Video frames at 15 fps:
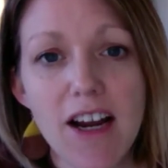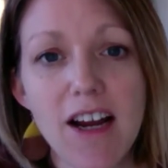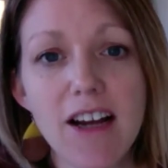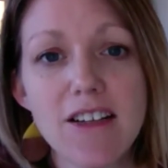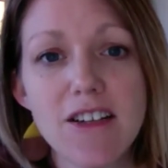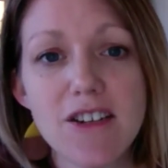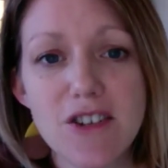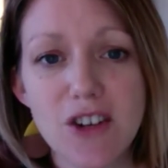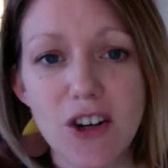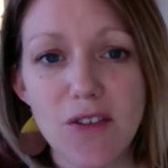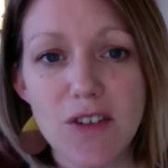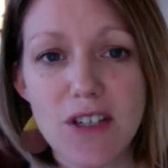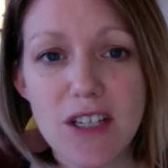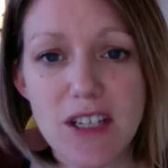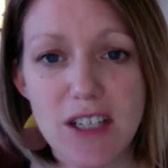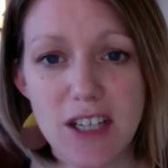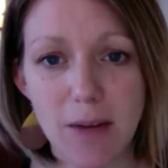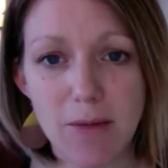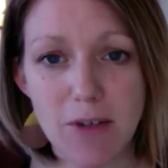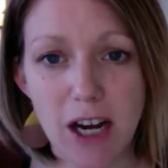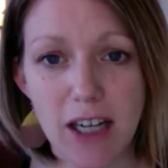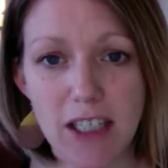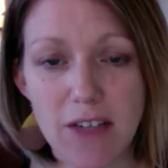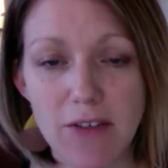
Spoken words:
to serve as the subject of a